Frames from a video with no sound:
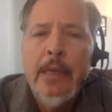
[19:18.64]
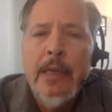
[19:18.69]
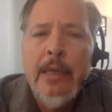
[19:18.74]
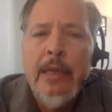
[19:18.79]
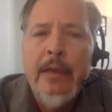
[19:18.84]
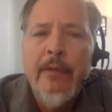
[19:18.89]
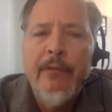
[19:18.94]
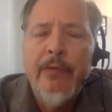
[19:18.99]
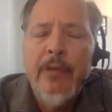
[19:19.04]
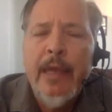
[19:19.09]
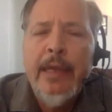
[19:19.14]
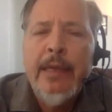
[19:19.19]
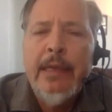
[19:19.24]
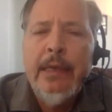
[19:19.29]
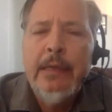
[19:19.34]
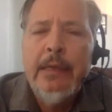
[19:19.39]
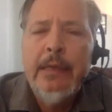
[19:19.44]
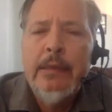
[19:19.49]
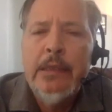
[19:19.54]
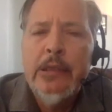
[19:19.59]
if they
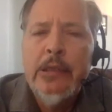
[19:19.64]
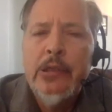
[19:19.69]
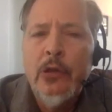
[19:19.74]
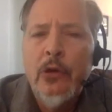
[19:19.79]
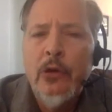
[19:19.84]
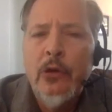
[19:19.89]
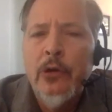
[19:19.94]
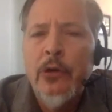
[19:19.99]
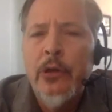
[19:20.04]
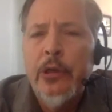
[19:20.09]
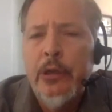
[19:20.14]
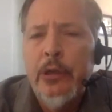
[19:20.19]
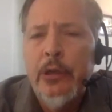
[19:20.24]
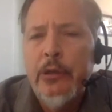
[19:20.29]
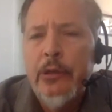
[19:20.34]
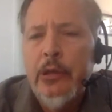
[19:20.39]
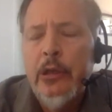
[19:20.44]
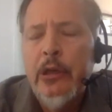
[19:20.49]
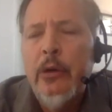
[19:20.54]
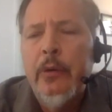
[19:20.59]
get discarded,
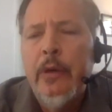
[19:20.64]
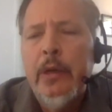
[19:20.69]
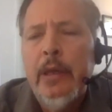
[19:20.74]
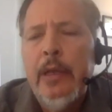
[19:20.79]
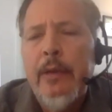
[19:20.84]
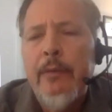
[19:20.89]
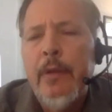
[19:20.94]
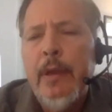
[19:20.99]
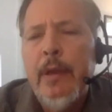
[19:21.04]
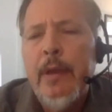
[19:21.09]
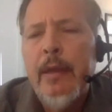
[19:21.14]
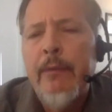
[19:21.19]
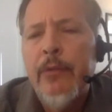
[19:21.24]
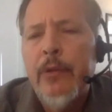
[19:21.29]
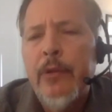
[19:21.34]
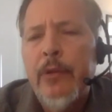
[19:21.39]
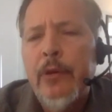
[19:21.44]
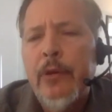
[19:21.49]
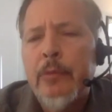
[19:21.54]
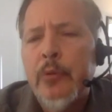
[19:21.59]
you know, and
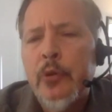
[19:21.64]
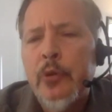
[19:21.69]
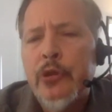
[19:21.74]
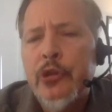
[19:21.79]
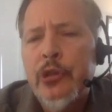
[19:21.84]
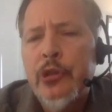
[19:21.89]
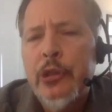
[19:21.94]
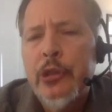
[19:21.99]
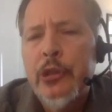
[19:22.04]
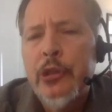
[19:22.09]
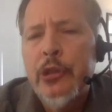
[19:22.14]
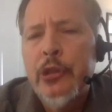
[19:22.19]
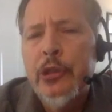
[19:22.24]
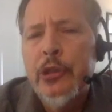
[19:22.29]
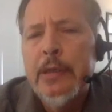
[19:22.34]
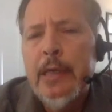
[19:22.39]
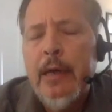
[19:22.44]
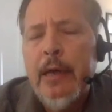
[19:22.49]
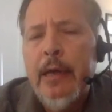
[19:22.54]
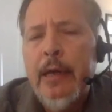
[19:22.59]
if they're pushed to
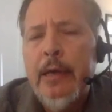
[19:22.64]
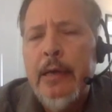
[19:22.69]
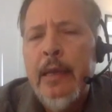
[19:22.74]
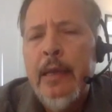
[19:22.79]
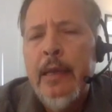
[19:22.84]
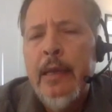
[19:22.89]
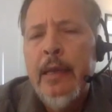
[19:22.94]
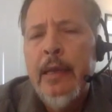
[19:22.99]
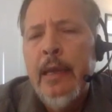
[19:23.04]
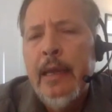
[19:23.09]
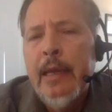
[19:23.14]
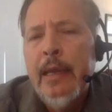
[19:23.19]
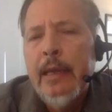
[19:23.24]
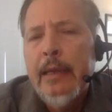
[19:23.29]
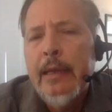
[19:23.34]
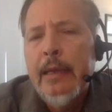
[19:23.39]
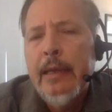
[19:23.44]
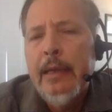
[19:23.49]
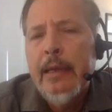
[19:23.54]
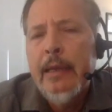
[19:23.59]
the side.
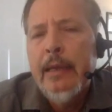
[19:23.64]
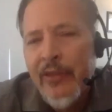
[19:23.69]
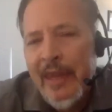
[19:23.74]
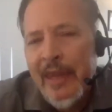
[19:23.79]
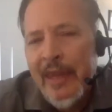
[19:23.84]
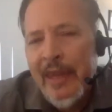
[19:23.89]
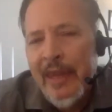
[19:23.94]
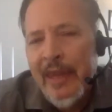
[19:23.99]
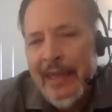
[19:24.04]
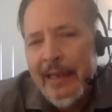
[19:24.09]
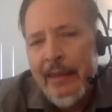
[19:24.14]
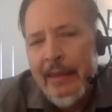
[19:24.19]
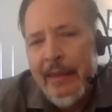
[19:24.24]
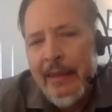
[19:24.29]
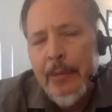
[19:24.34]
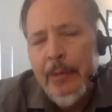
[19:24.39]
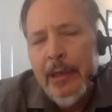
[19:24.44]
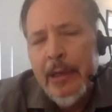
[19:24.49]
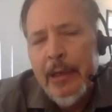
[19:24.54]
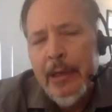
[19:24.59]
The other thing that
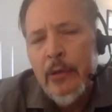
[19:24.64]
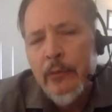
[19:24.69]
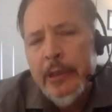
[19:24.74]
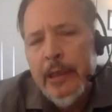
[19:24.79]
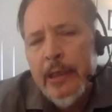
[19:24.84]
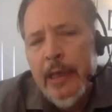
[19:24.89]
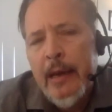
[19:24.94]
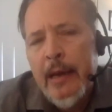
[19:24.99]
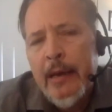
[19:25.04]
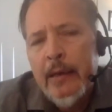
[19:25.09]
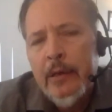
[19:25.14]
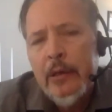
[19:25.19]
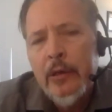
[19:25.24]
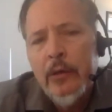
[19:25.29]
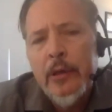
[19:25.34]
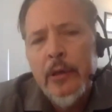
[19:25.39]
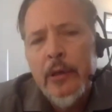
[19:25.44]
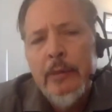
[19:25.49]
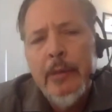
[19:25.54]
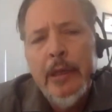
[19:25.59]
I think about the
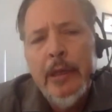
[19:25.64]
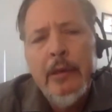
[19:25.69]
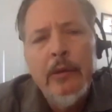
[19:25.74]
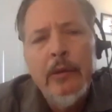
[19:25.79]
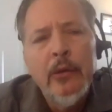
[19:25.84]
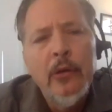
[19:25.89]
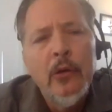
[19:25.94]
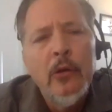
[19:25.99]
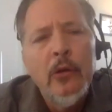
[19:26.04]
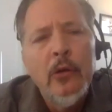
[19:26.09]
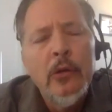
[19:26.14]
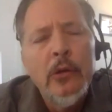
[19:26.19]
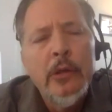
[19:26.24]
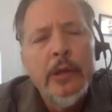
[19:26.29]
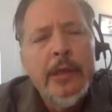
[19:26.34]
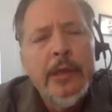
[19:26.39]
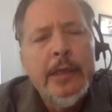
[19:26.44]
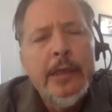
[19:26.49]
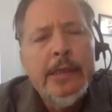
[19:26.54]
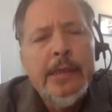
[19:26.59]
Riyadh agreement,
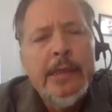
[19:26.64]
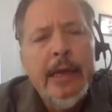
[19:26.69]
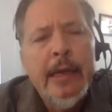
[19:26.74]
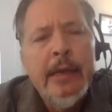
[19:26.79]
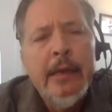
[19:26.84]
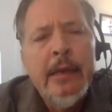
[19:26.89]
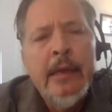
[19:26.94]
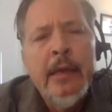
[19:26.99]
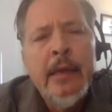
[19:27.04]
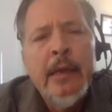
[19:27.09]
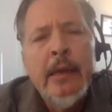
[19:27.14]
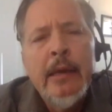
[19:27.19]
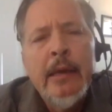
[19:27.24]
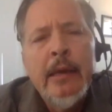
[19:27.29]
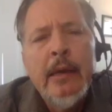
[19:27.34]
Noel, is that